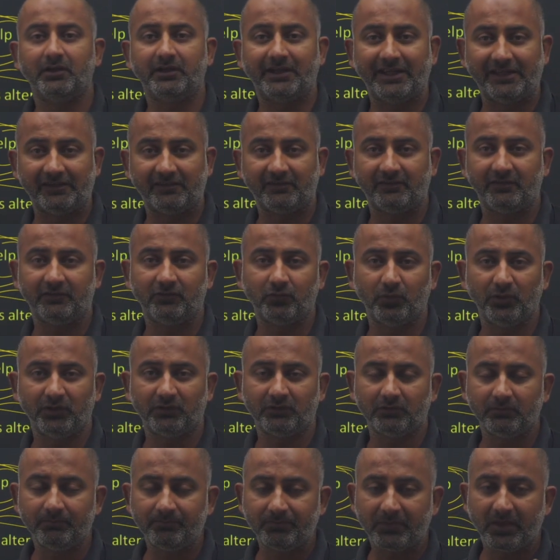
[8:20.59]
test
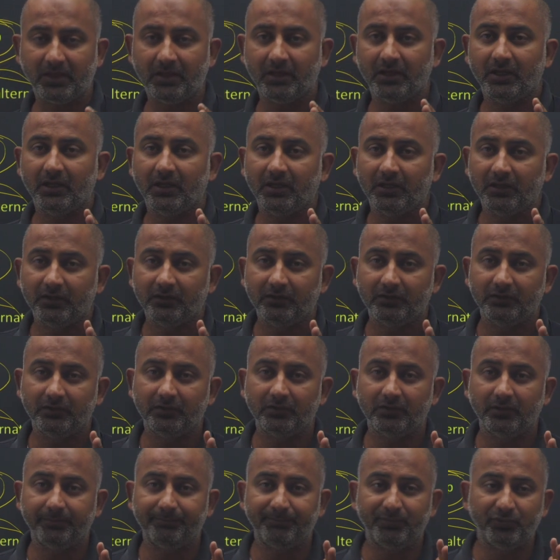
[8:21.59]
situation.
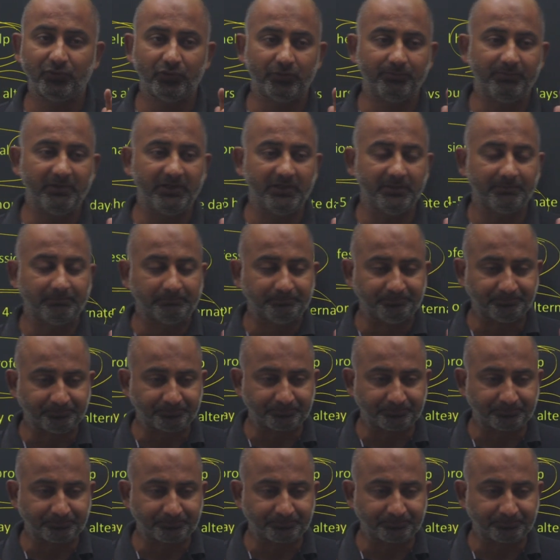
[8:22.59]
You'd be